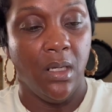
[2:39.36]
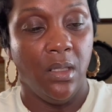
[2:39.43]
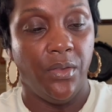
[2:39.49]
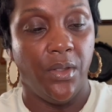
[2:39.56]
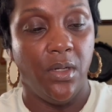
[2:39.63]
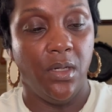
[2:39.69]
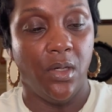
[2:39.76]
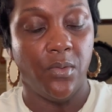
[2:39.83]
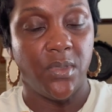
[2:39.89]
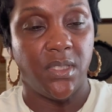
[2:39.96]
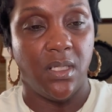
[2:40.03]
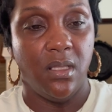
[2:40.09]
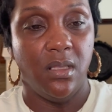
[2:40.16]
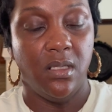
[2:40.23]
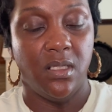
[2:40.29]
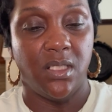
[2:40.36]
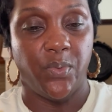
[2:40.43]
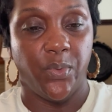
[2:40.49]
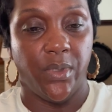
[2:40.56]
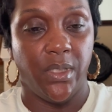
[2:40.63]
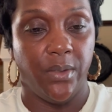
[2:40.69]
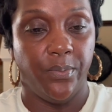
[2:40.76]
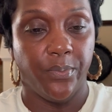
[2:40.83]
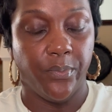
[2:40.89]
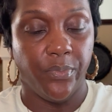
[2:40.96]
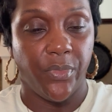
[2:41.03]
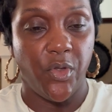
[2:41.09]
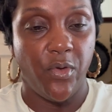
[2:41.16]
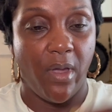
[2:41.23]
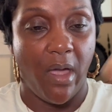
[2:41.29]
The notes in this one,
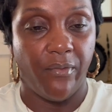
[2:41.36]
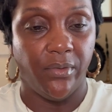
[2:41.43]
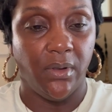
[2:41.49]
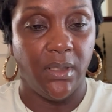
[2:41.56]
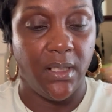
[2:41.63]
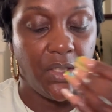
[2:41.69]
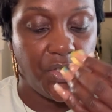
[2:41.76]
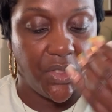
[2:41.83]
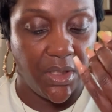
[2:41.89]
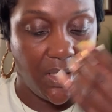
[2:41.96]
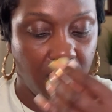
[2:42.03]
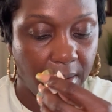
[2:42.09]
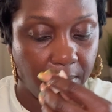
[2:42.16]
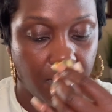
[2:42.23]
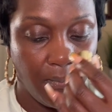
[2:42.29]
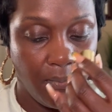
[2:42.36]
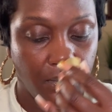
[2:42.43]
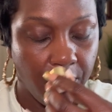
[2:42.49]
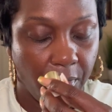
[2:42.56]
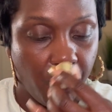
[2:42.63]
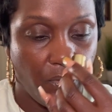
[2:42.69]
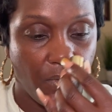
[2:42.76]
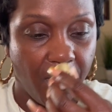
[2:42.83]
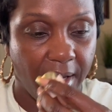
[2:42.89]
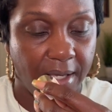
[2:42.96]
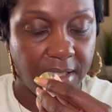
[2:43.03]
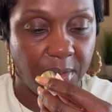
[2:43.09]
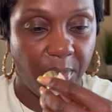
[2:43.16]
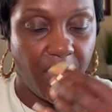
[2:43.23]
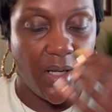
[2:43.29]
you have lychee,
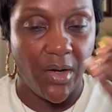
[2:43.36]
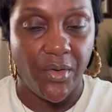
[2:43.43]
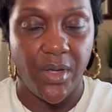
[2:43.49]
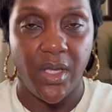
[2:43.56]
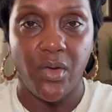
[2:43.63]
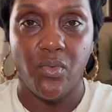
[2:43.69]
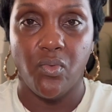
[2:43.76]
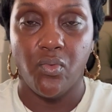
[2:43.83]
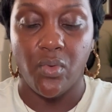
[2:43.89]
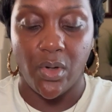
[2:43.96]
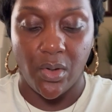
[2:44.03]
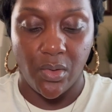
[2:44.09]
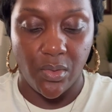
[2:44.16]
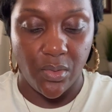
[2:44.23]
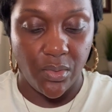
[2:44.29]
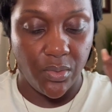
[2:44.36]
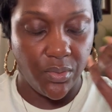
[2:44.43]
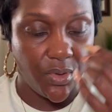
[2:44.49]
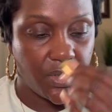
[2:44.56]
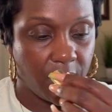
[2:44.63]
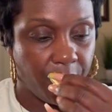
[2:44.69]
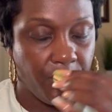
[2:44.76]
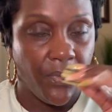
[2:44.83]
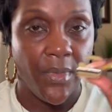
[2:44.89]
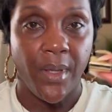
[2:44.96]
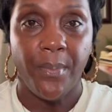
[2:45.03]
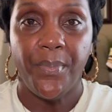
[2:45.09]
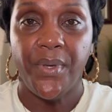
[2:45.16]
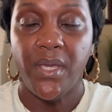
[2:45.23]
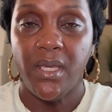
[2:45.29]
raspberry, rose,
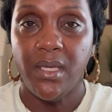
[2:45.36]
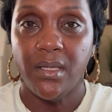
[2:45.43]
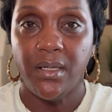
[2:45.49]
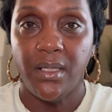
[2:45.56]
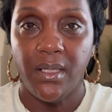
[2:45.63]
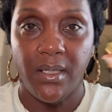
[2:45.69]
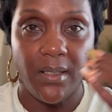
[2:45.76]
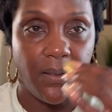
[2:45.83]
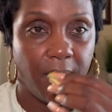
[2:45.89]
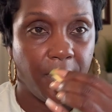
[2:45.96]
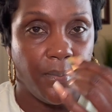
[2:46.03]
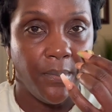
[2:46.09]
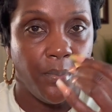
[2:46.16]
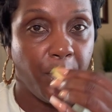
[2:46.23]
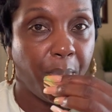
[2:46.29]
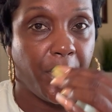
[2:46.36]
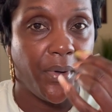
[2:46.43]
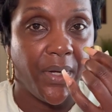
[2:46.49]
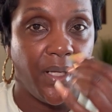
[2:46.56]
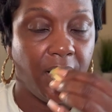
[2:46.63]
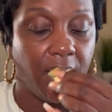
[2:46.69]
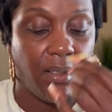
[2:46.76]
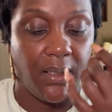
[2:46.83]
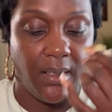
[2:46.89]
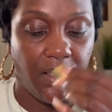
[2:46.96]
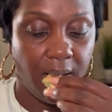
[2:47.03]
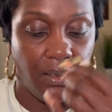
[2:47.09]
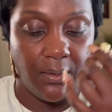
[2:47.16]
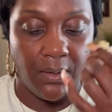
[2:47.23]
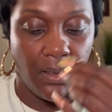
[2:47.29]
peony,
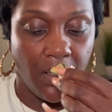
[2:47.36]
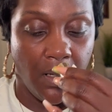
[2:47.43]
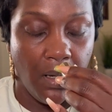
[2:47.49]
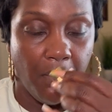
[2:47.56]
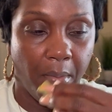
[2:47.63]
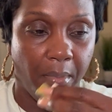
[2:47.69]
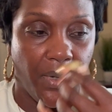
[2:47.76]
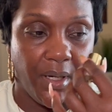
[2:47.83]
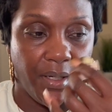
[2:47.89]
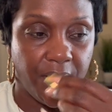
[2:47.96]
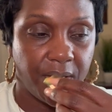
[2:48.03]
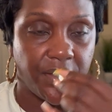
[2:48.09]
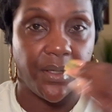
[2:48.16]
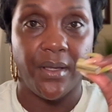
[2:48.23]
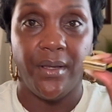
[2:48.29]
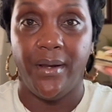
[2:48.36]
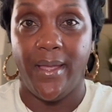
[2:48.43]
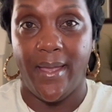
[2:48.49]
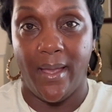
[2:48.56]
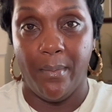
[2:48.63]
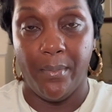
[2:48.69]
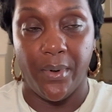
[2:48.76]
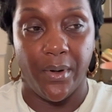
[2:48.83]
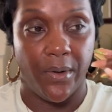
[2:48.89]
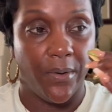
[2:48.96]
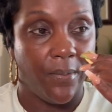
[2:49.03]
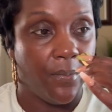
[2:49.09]
praline, musk, and amber.